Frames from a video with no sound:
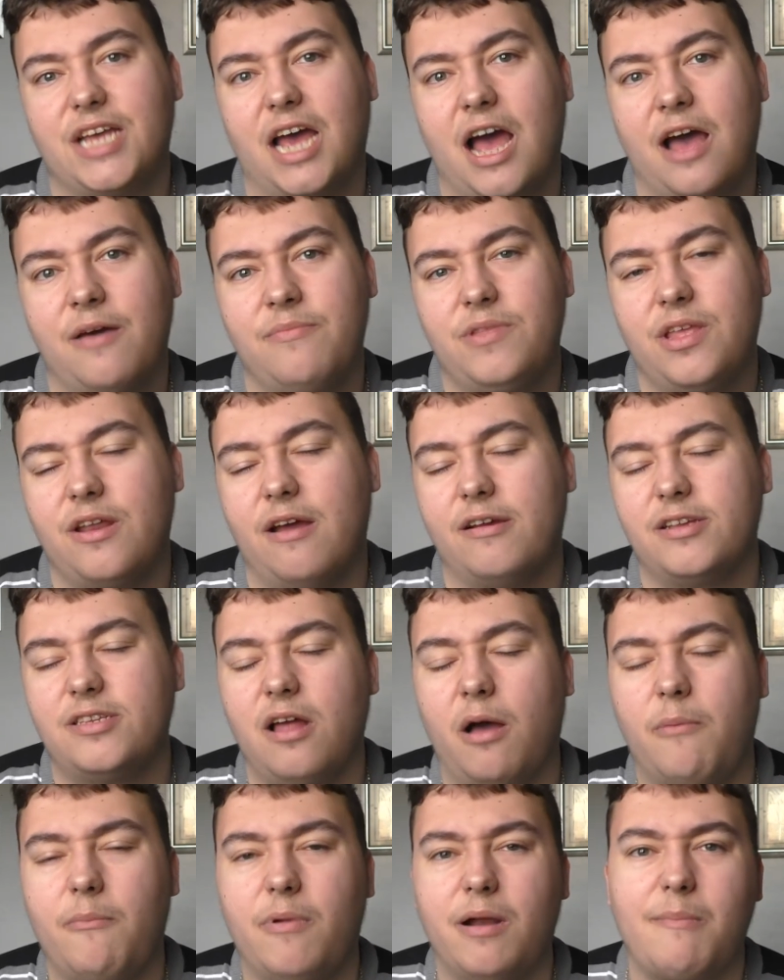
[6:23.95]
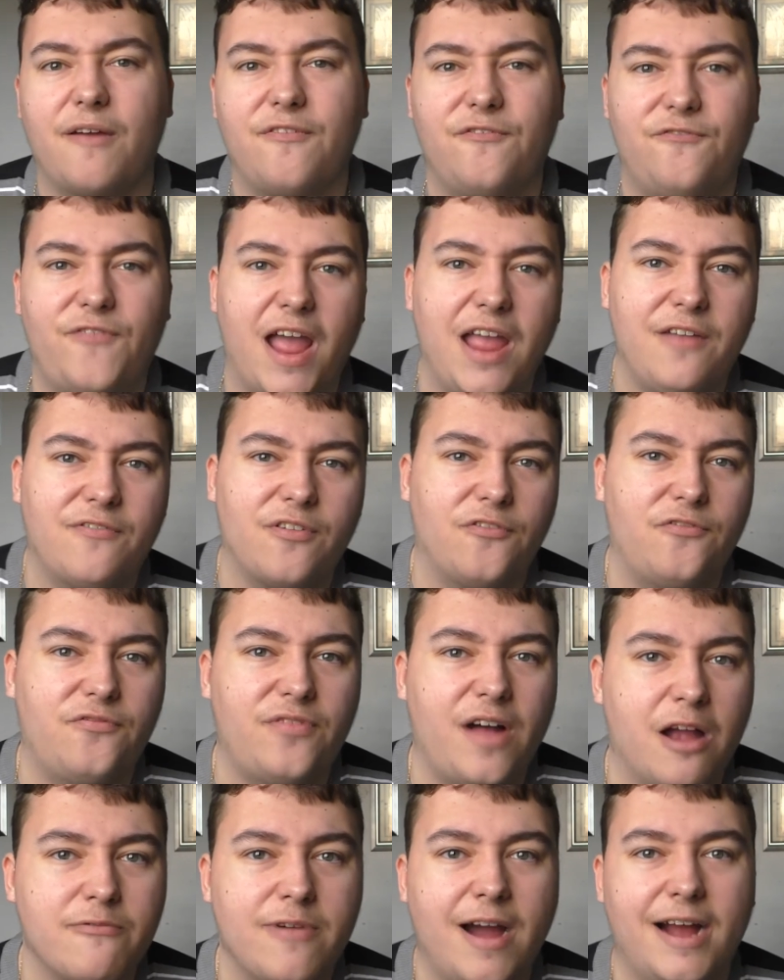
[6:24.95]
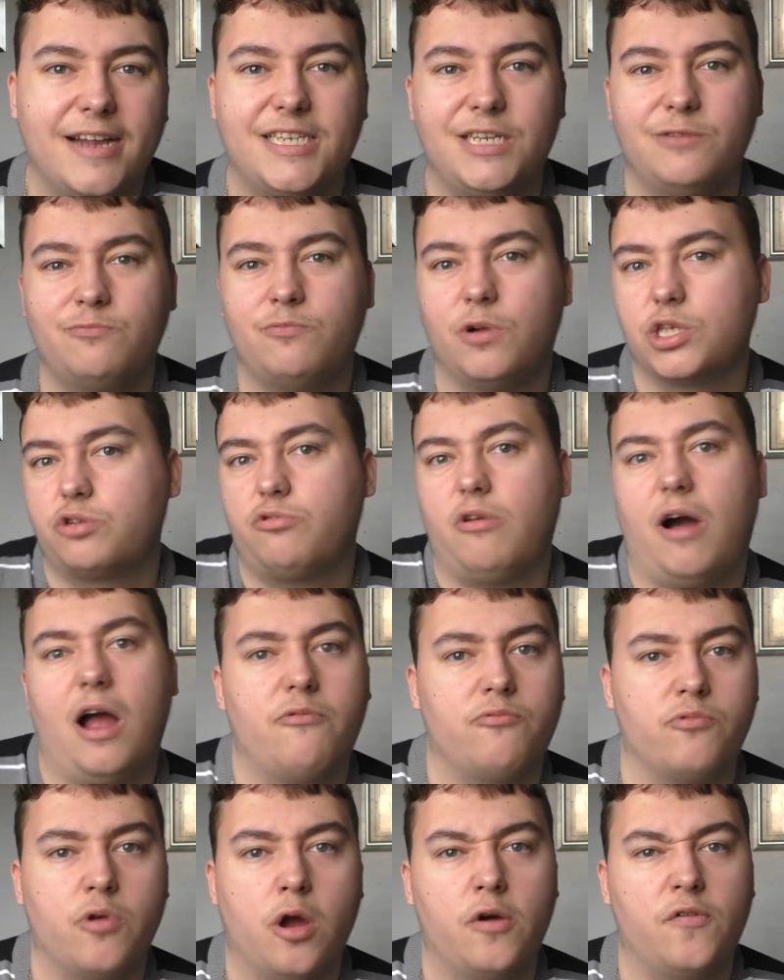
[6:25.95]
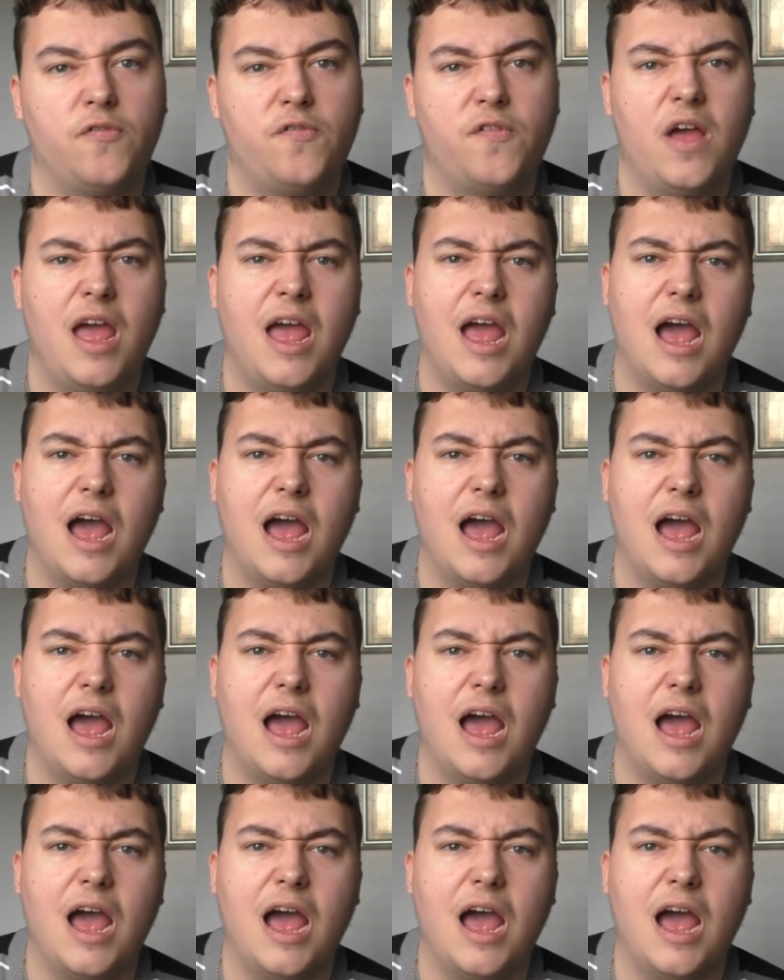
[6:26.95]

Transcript: um, you know, it's not one of my favourite flat rides. It was quite rough.